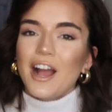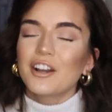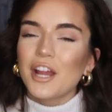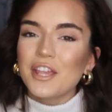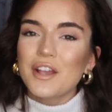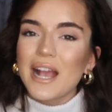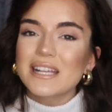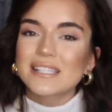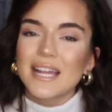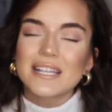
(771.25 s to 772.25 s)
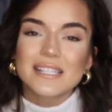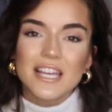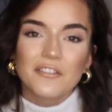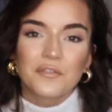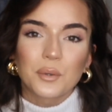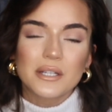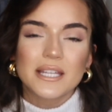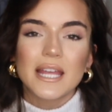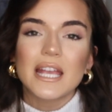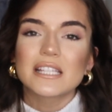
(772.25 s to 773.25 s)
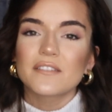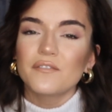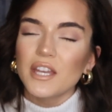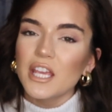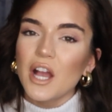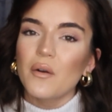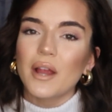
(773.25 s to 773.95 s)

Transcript: All right, you guys, that is it for today's video.